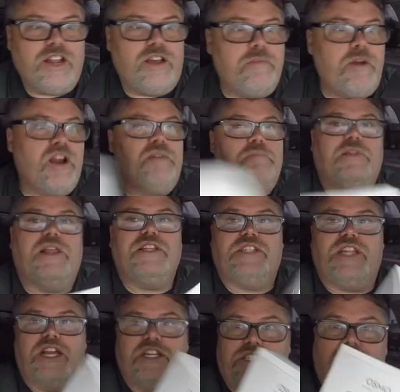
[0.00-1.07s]
on Marketplace
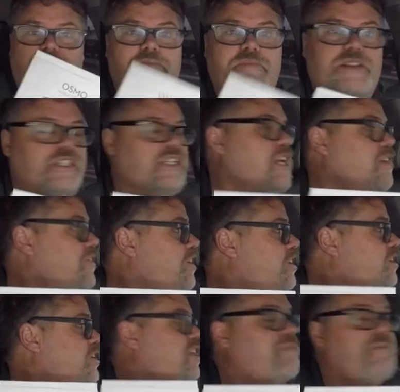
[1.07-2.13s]
last night because I never
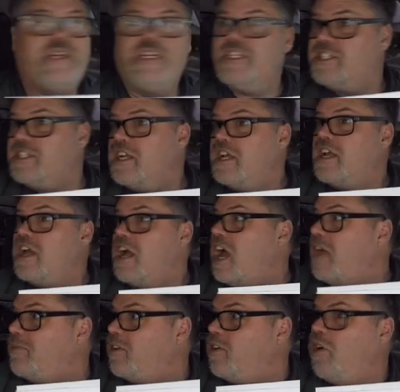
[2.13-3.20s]
use it because
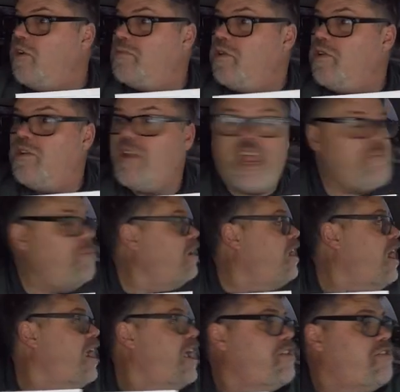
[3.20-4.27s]
I'm the GoPro type of
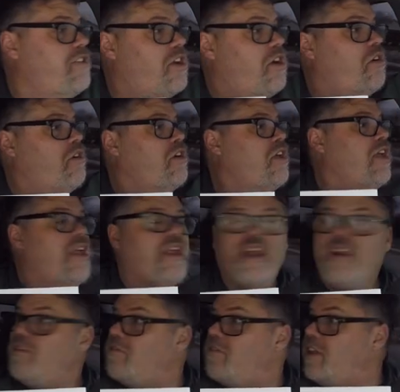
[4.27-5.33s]
guy, as you know, and I
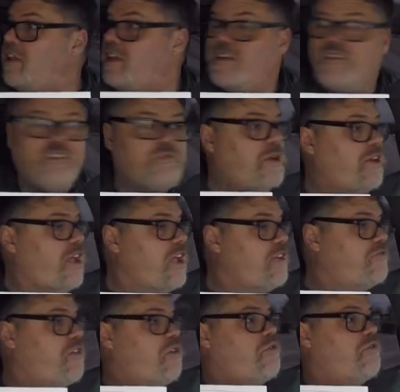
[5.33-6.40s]
don't really use my
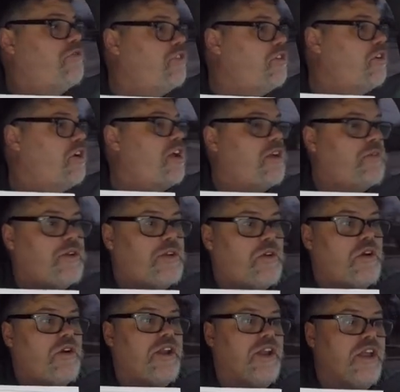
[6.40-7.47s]
iPhone for
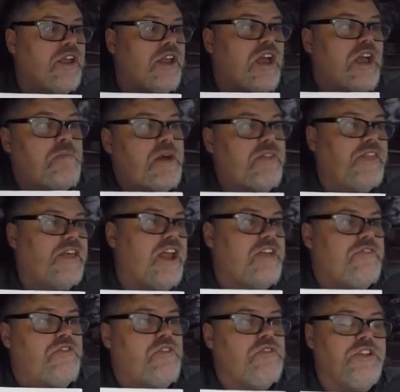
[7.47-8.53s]
recording. I bought
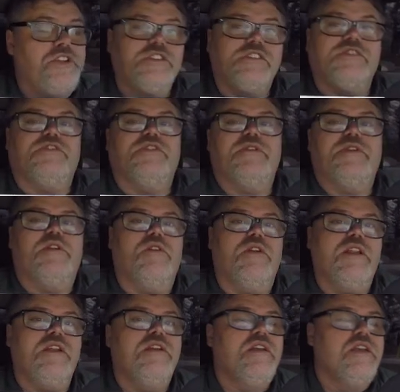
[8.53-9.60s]
that iPhone to use it for
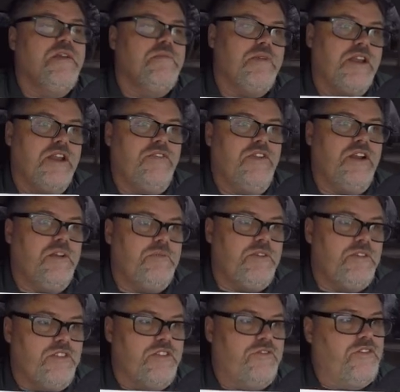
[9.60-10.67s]
recording, but never end up
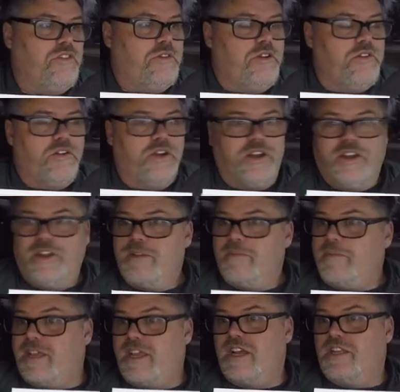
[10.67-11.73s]
using it for recording
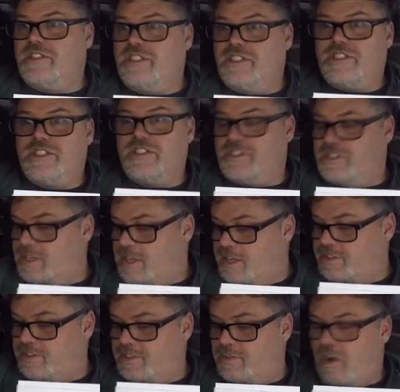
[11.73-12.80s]
because
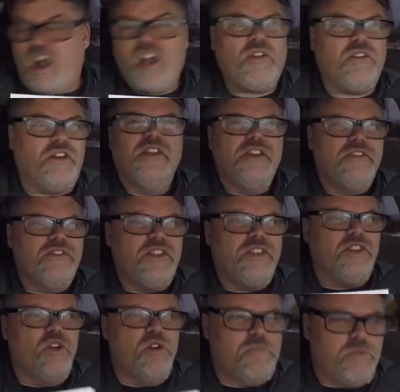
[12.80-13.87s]
it's too awkward. I find
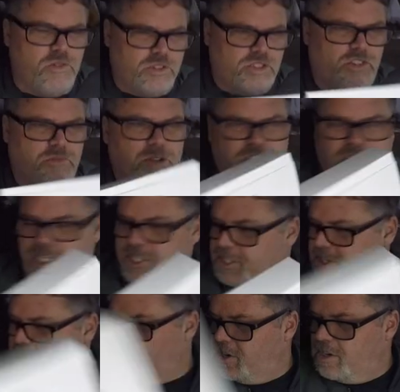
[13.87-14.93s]
the GoPro so much
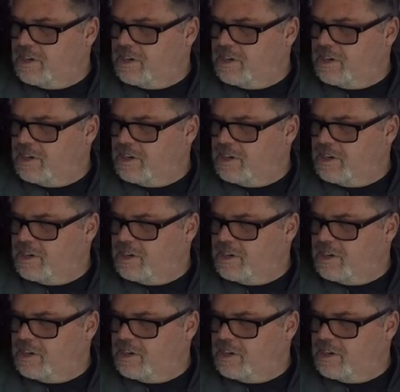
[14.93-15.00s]
easier.